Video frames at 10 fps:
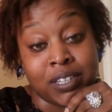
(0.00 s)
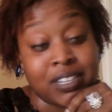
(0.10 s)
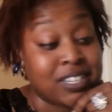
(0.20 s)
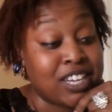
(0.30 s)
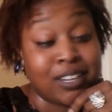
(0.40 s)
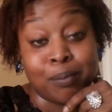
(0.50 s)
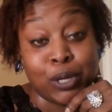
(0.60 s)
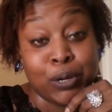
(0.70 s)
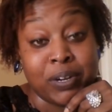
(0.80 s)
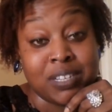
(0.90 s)
Because, hell, I'm
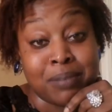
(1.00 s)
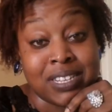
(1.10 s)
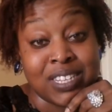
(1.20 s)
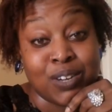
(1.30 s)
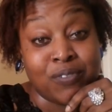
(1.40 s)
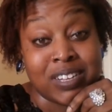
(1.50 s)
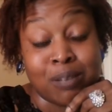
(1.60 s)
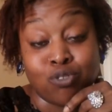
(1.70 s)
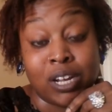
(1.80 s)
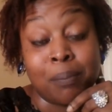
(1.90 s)
curious myself because
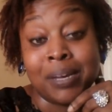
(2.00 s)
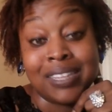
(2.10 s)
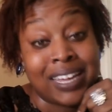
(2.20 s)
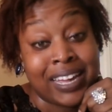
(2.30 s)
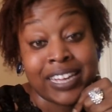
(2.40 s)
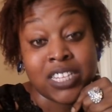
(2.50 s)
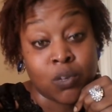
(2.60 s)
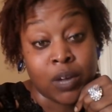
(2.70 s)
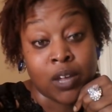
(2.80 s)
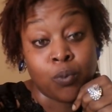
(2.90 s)
I'm trying to beat their ass
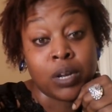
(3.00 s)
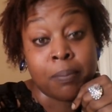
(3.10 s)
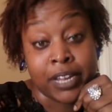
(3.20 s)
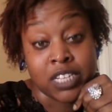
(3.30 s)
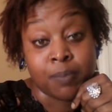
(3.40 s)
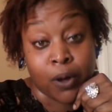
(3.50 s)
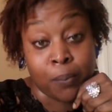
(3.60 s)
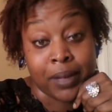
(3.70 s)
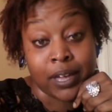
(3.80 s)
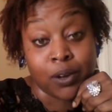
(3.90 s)
away with a
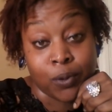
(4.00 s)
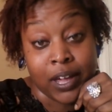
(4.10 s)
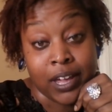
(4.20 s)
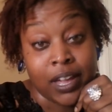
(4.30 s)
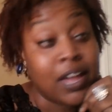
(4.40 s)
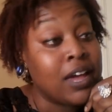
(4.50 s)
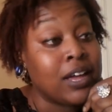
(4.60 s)
baseball bat, okay?